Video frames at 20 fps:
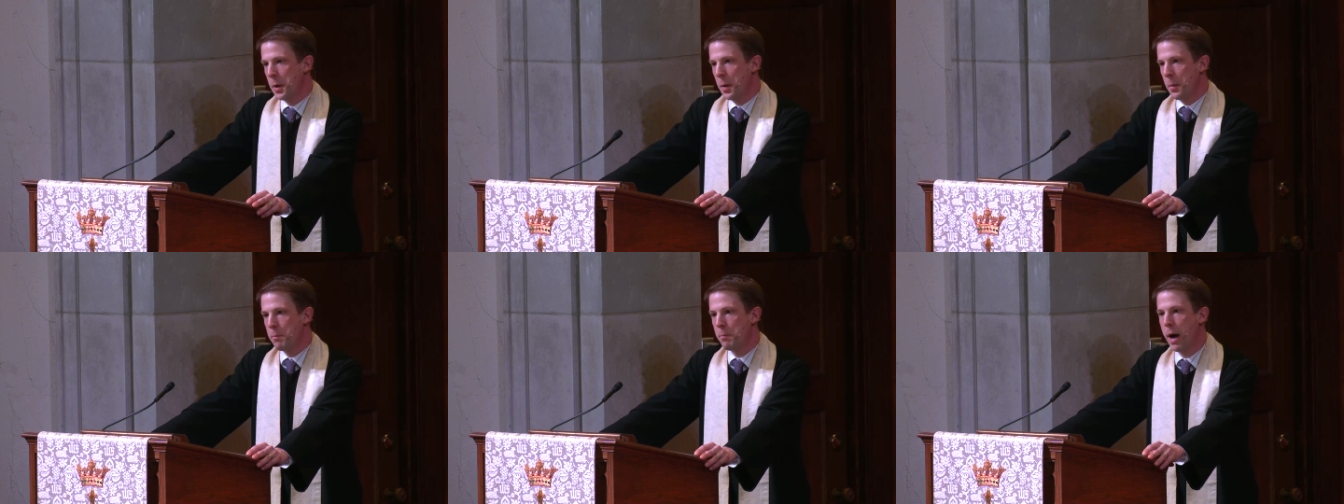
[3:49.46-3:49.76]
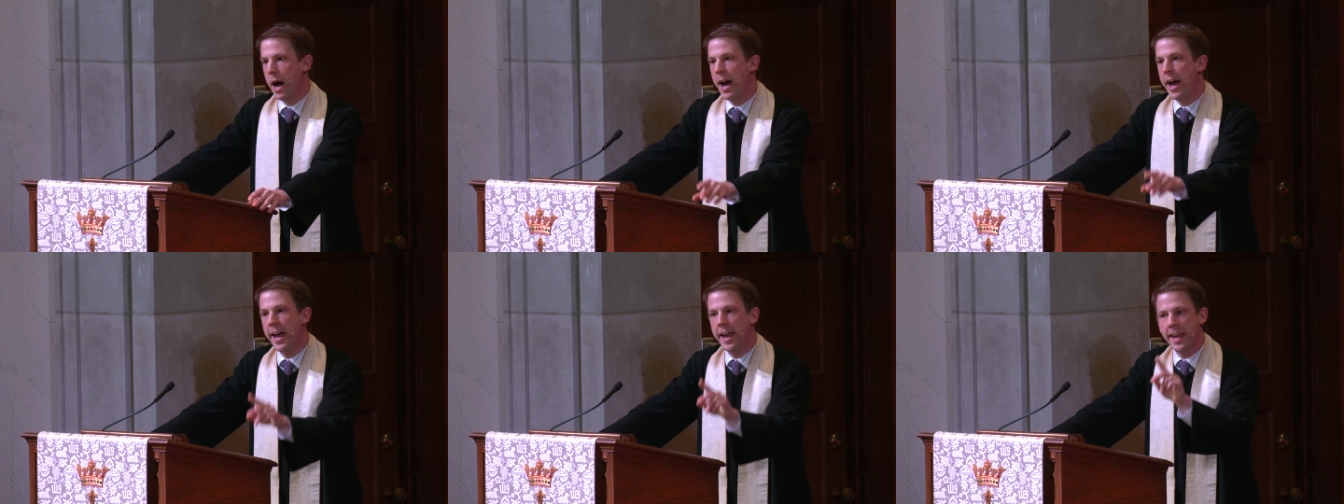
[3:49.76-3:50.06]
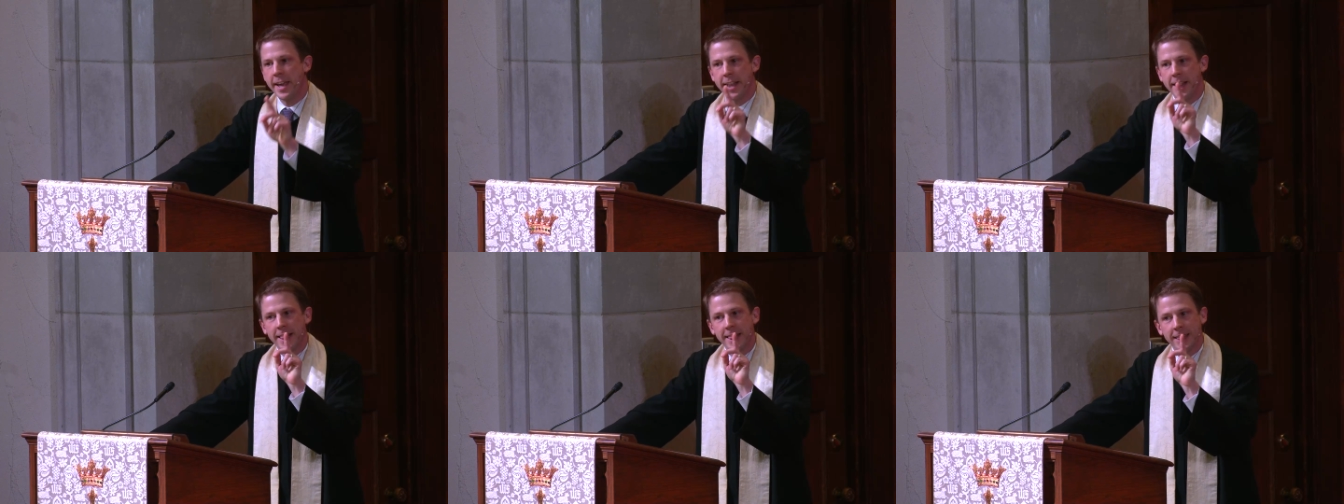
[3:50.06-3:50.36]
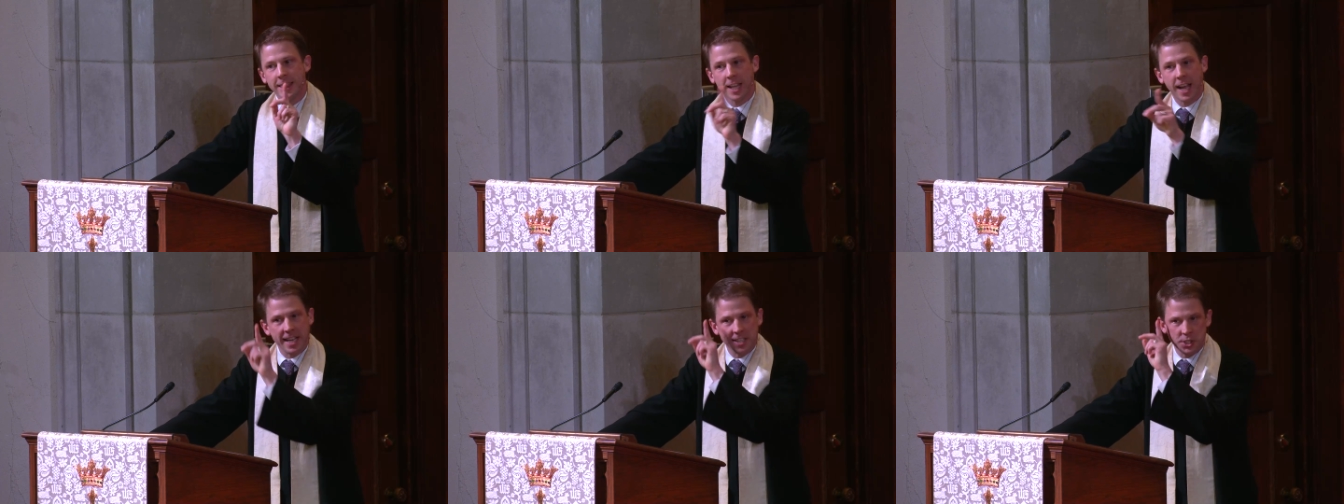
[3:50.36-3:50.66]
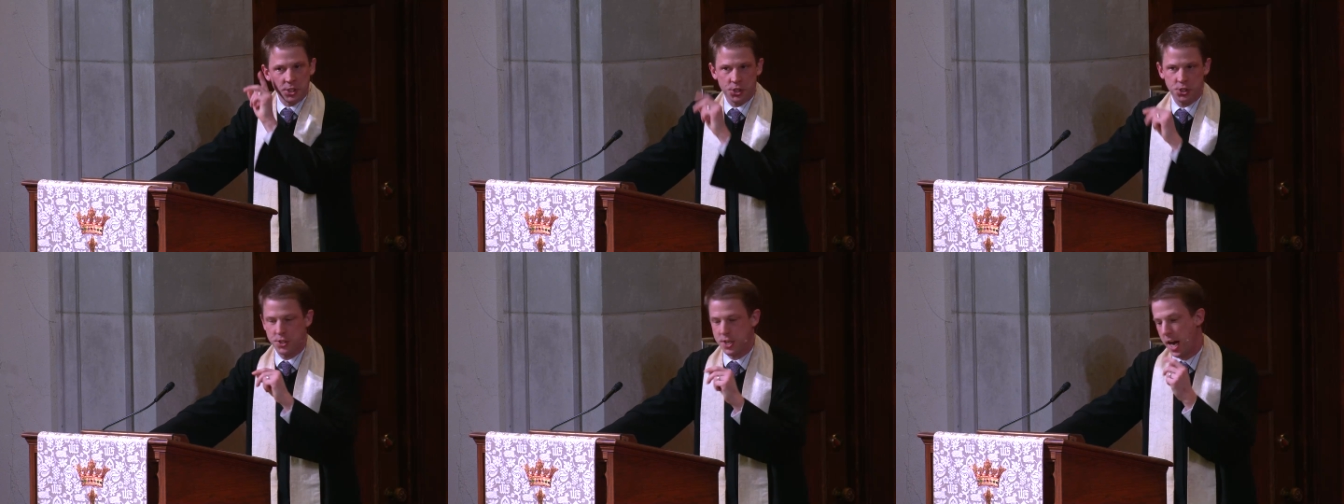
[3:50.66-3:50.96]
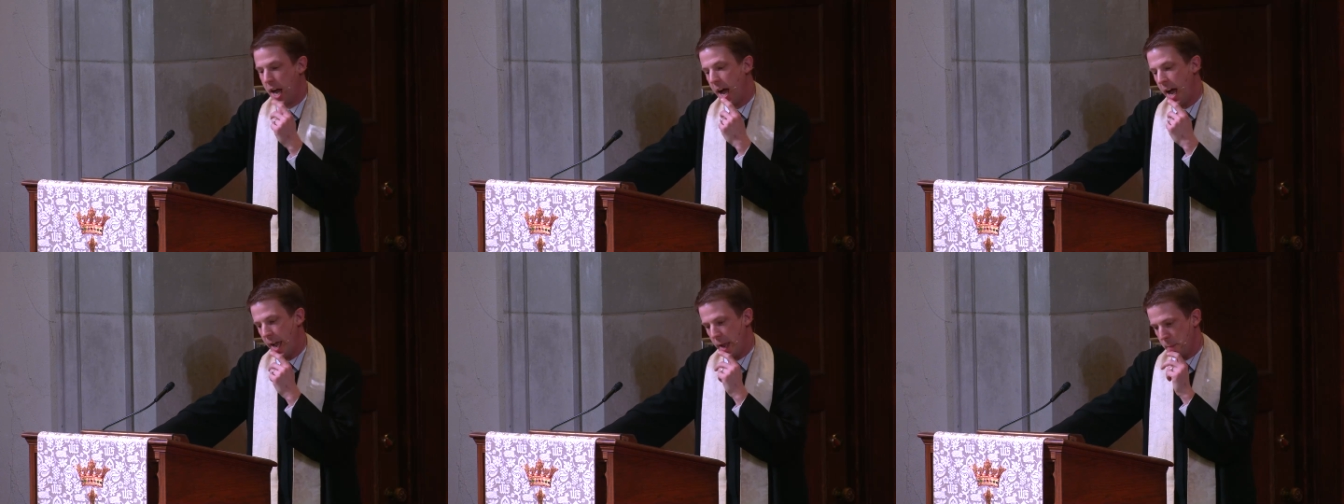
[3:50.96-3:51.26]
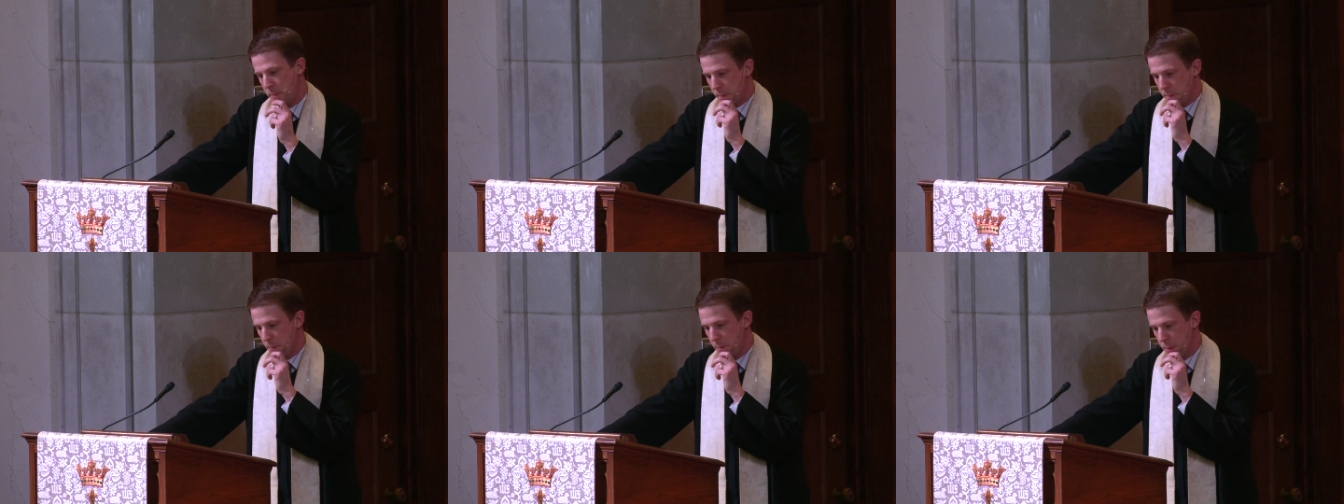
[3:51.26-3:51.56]
By
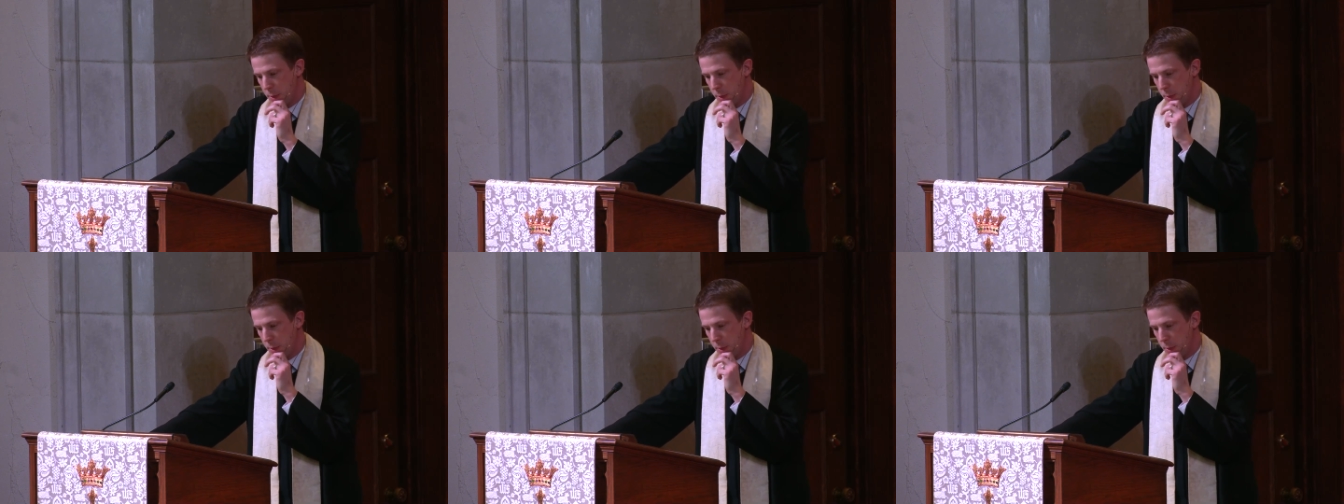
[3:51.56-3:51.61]
lunchtime,